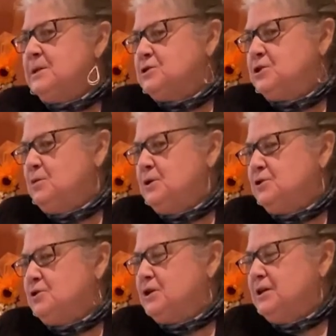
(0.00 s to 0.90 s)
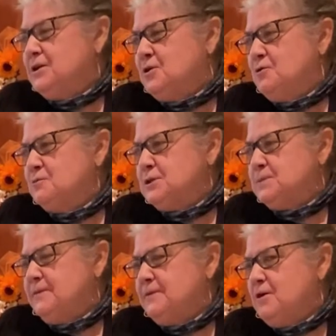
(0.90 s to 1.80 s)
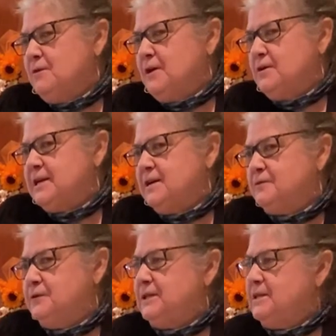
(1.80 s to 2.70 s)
So when you're cooking at home, just be very, very careful.